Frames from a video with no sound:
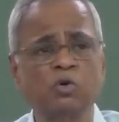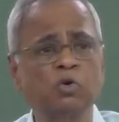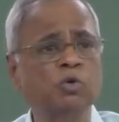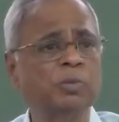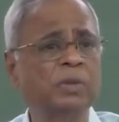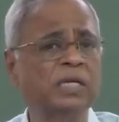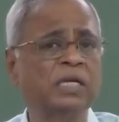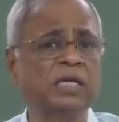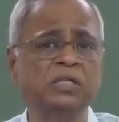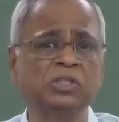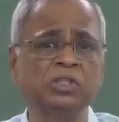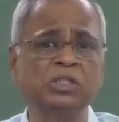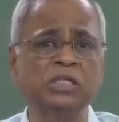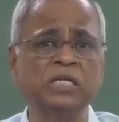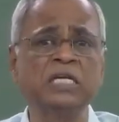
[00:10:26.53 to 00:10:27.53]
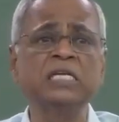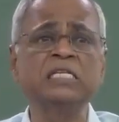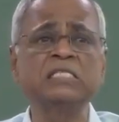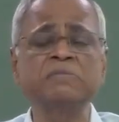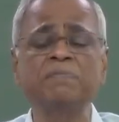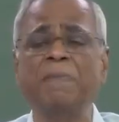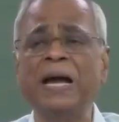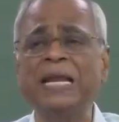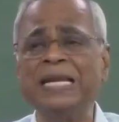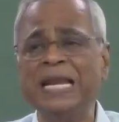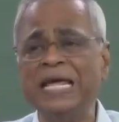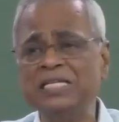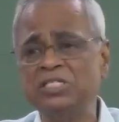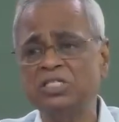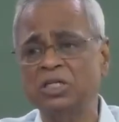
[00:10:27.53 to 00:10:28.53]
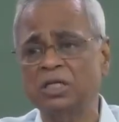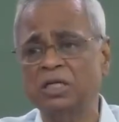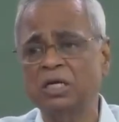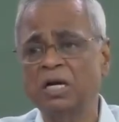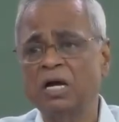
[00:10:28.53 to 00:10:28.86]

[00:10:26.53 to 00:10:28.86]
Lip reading: renewable energy is by nature